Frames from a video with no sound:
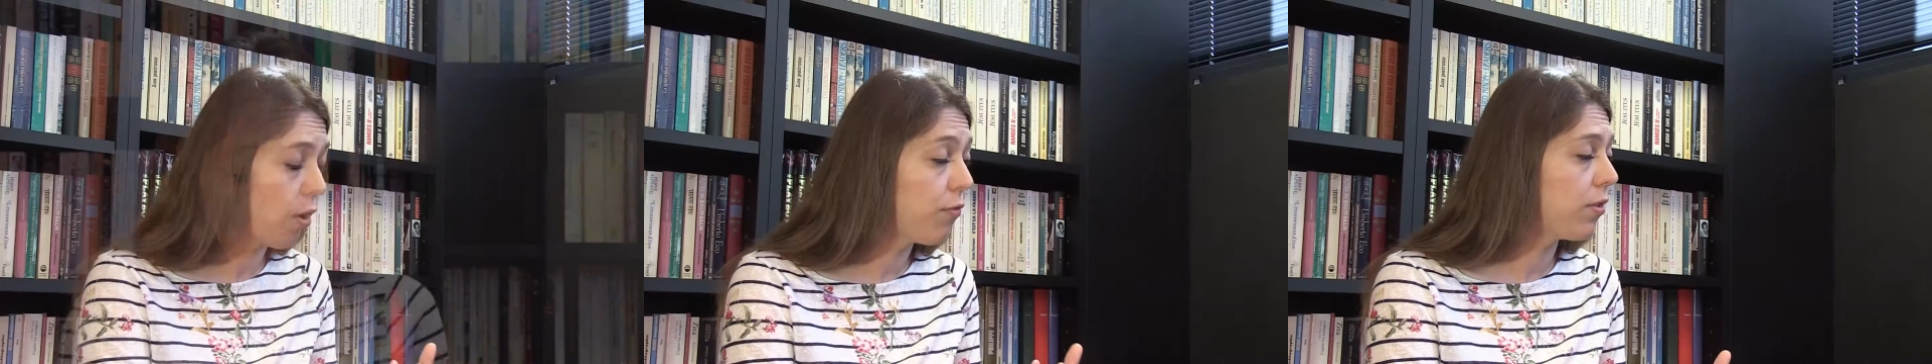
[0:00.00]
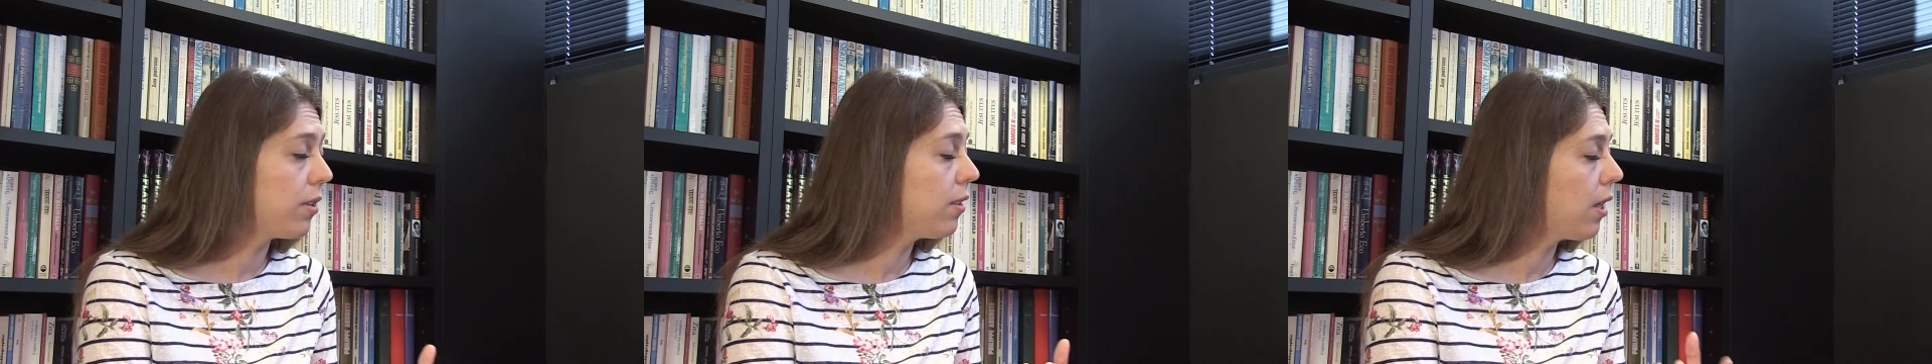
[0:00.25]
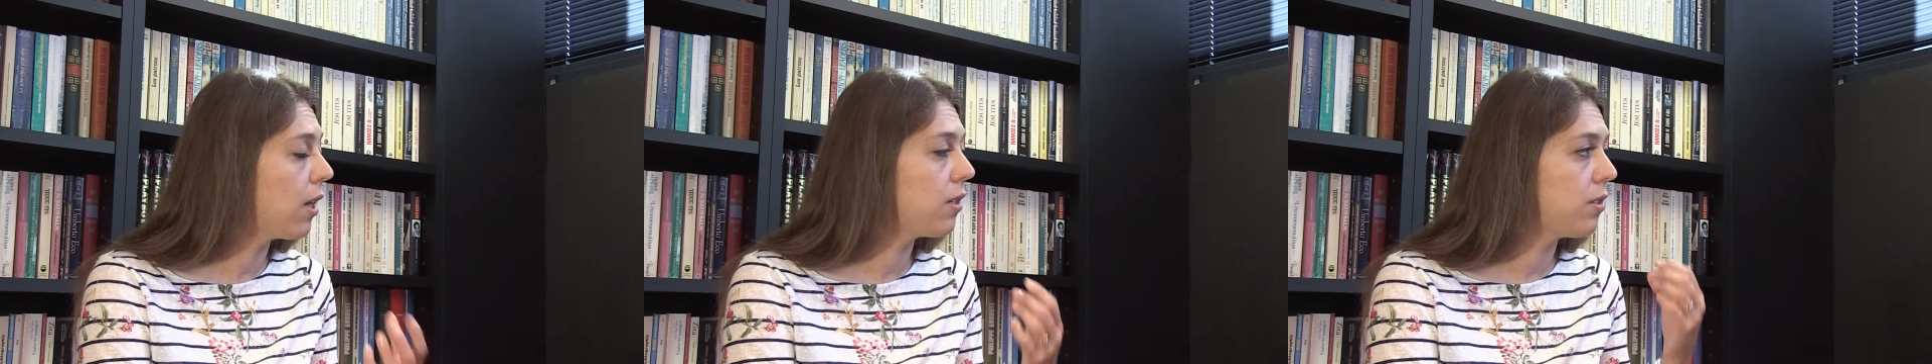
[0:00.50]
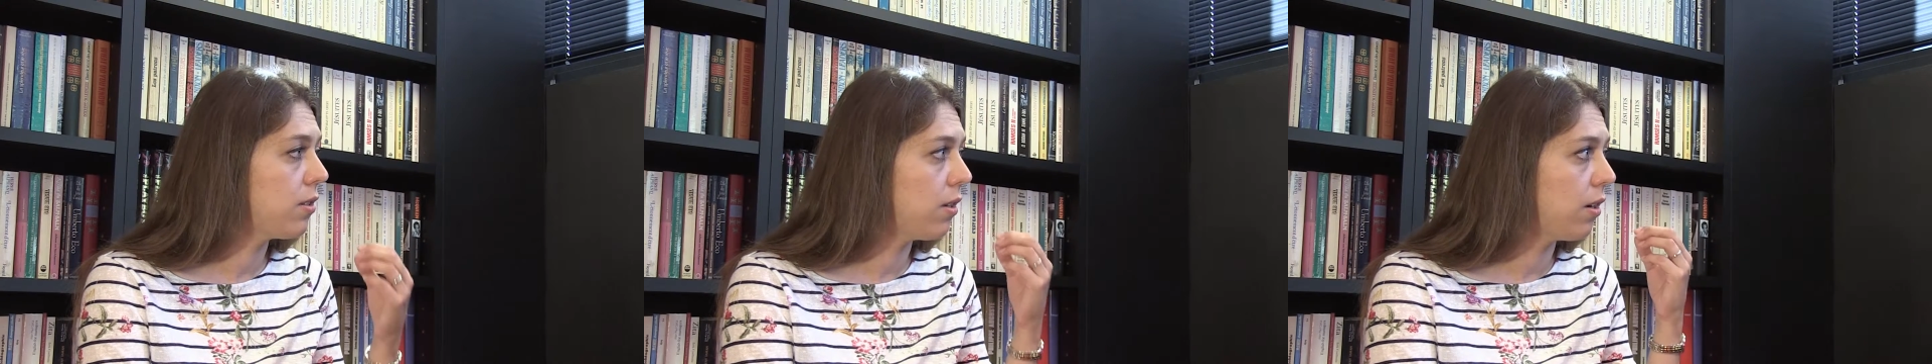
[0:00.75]
often
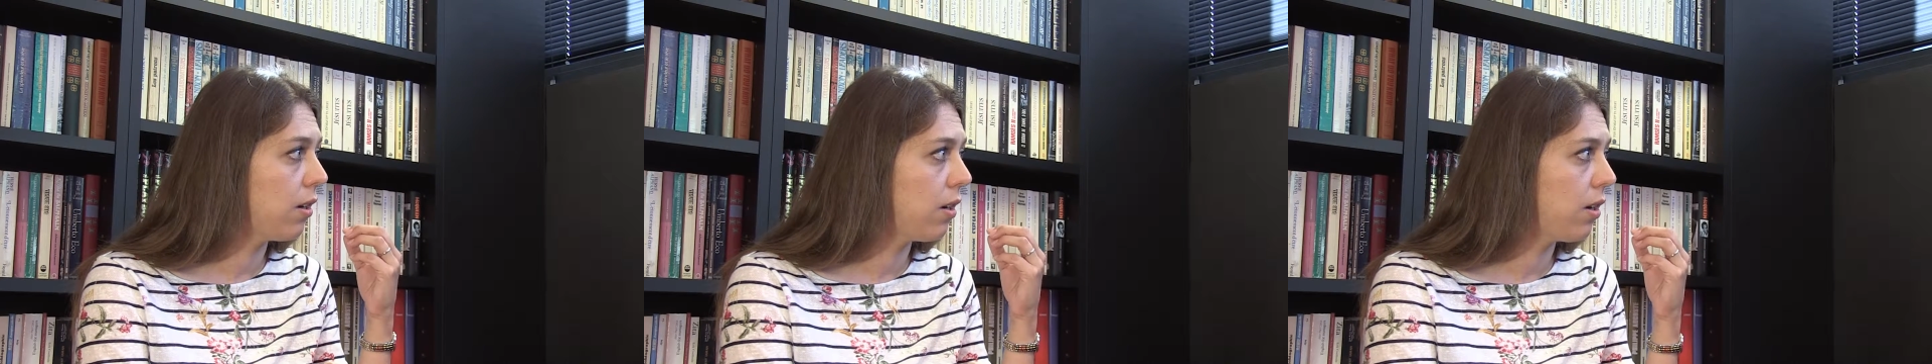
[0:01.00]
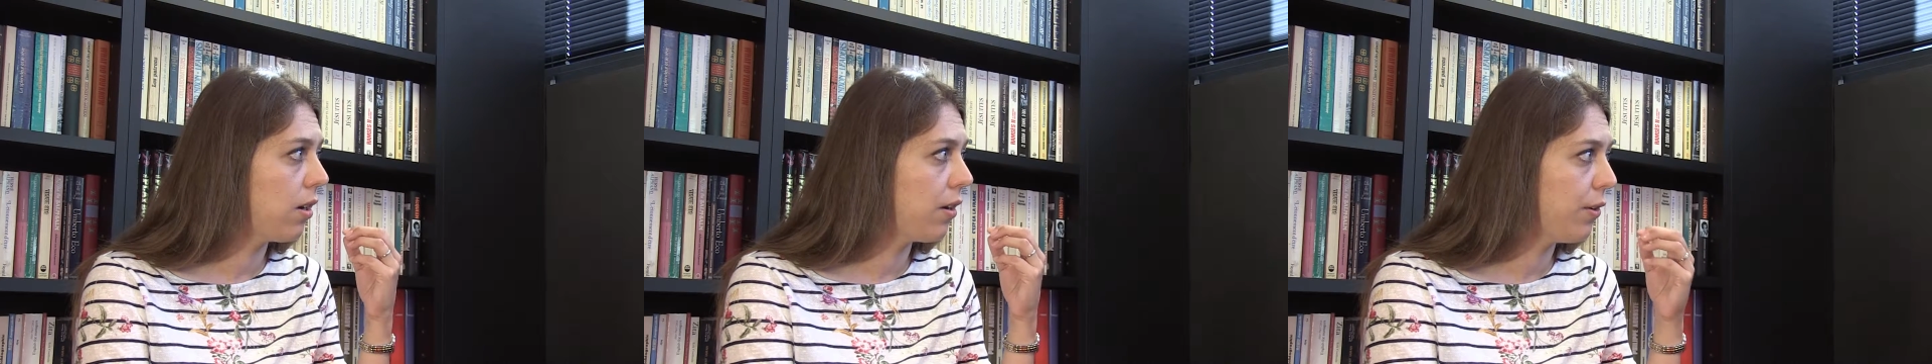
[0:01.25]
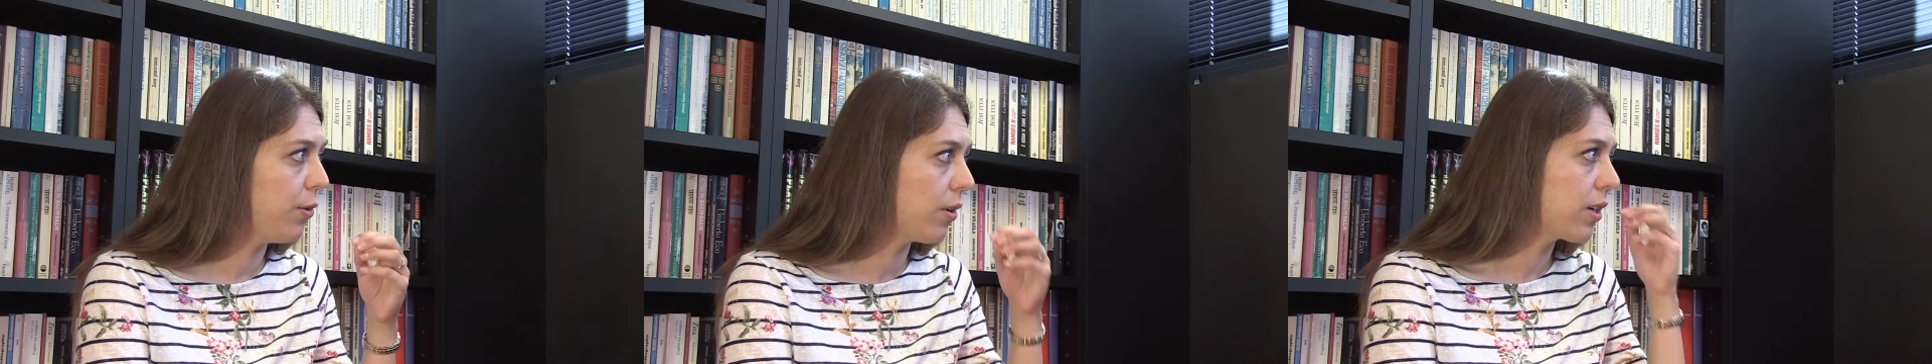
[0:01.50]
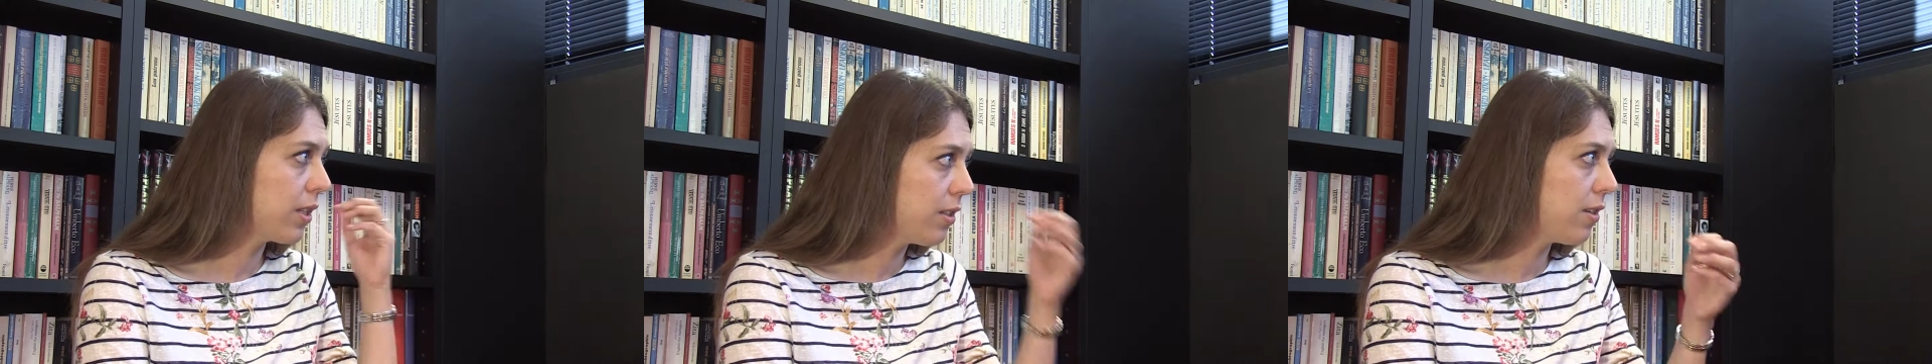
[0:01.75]
that uh, you
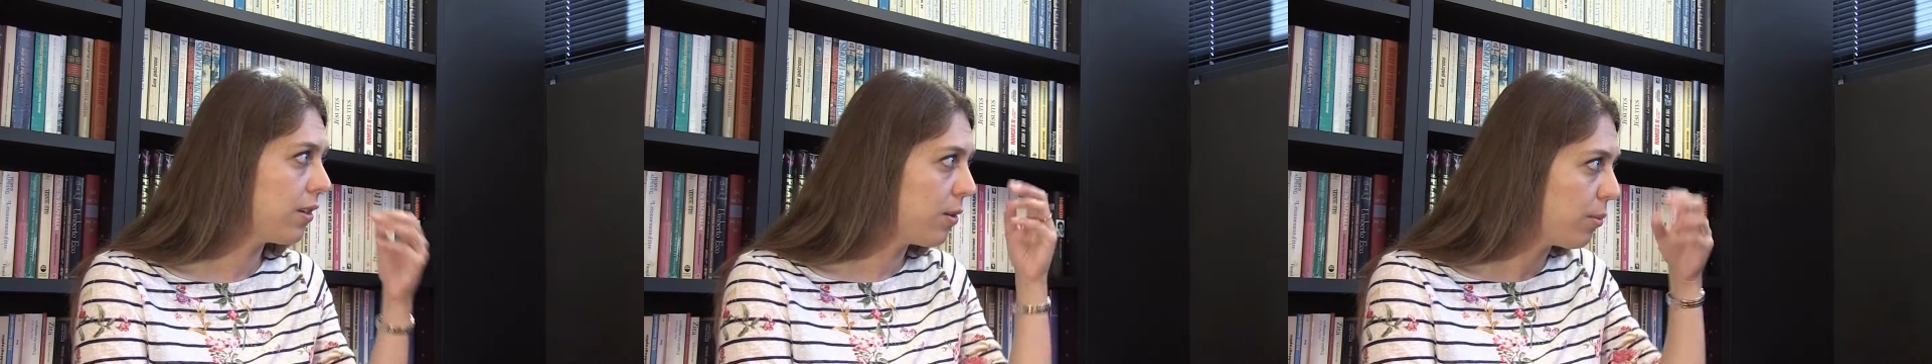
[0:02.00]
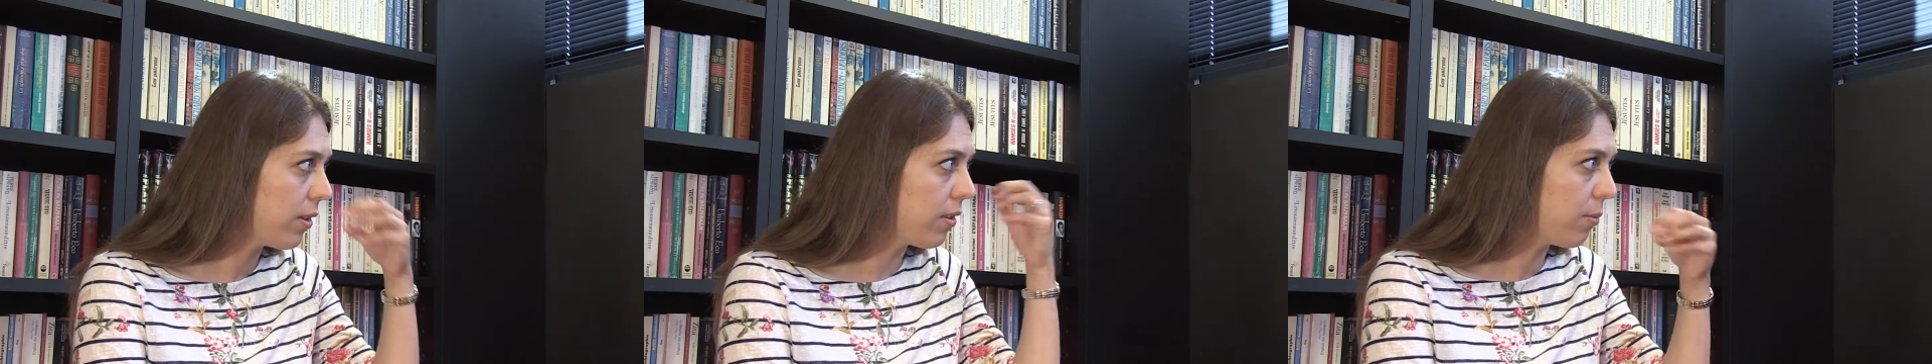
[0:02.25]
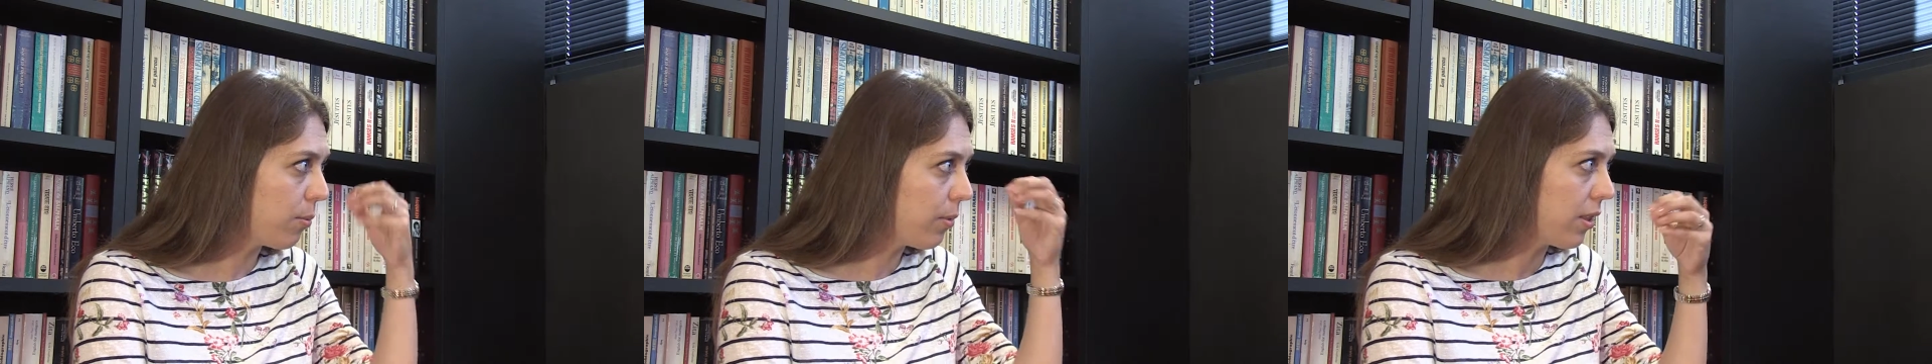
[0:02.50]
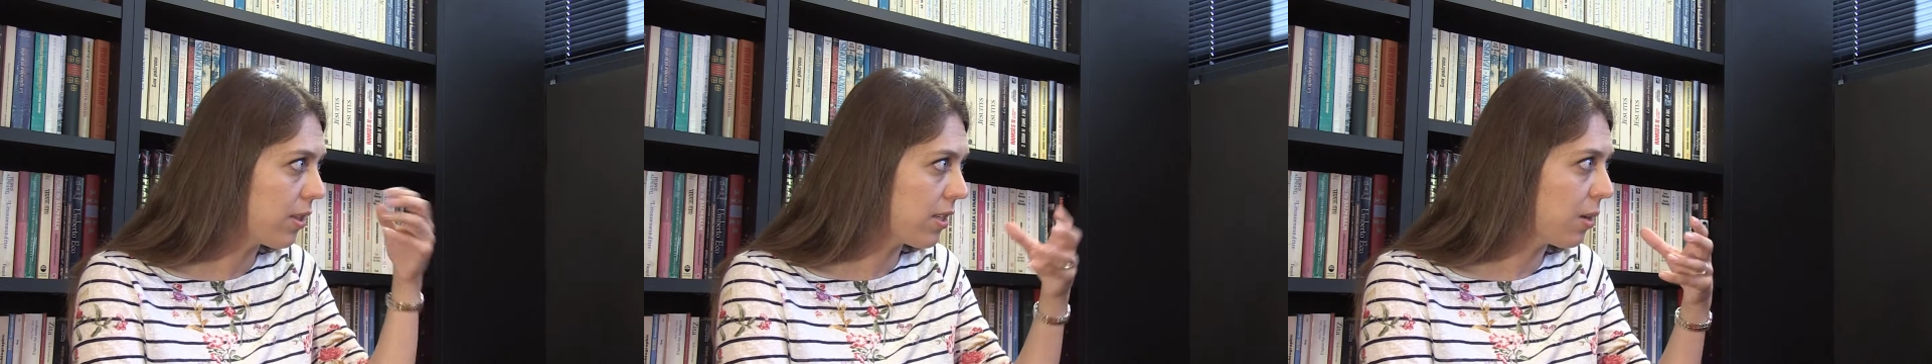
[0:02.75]
are concerned with
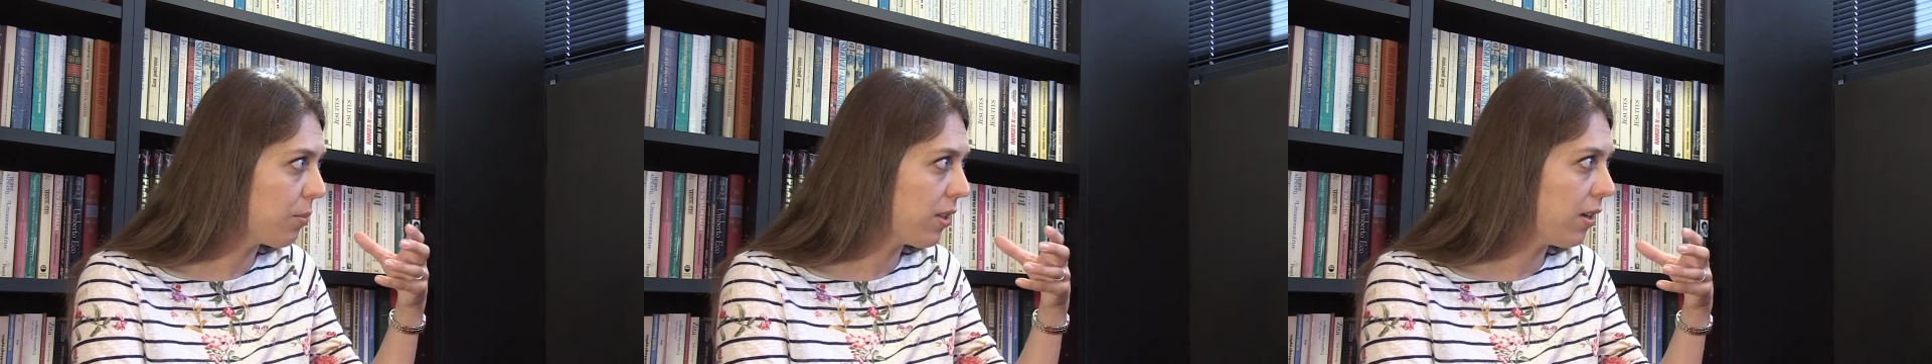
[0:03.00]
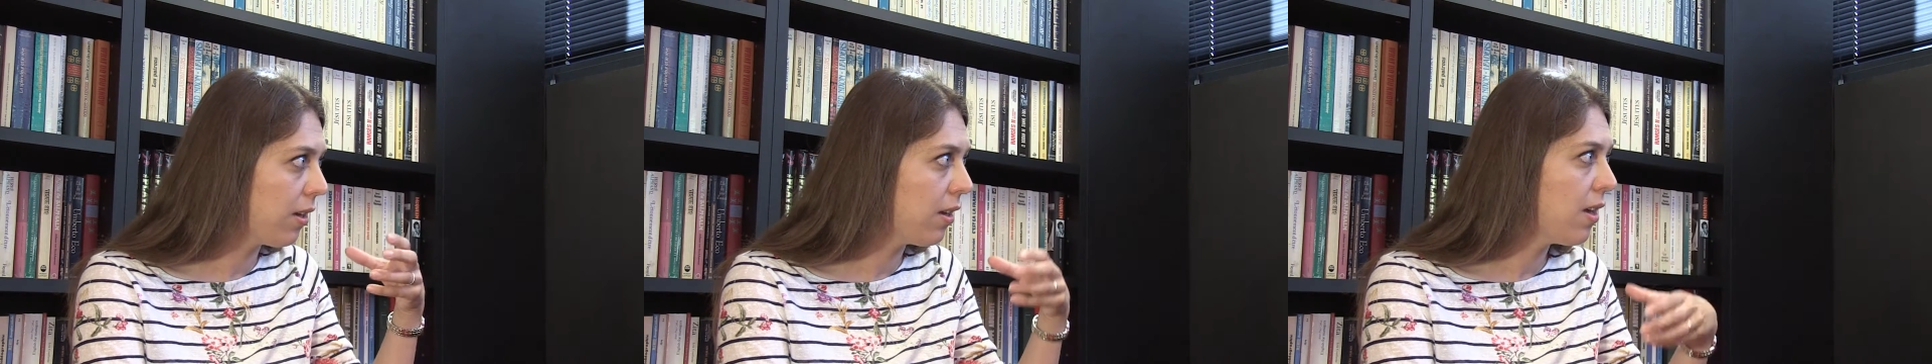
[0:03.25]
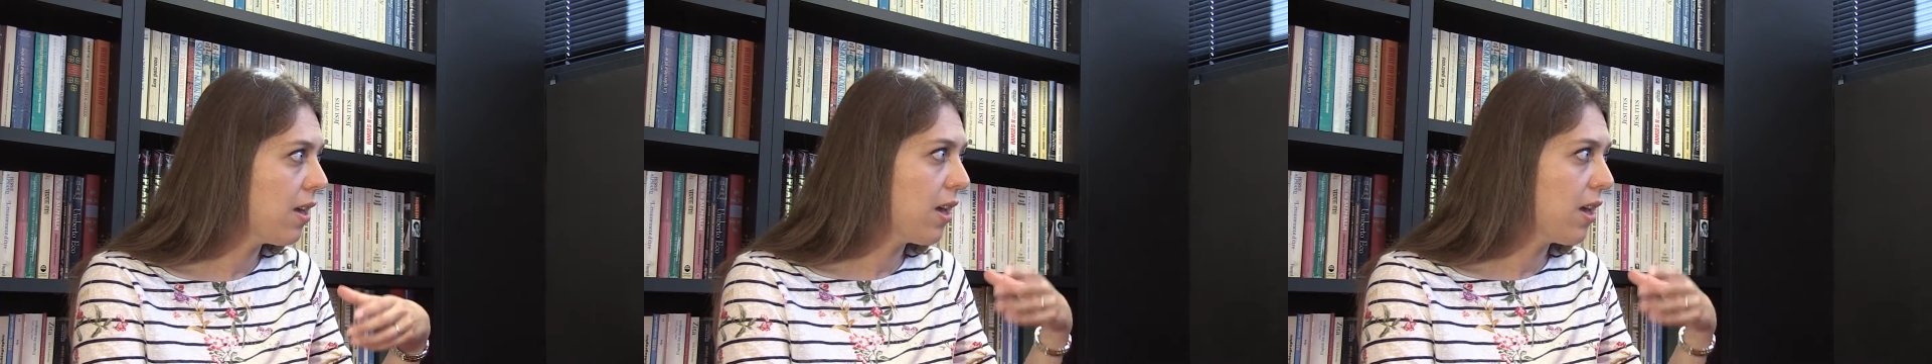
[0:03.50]
with something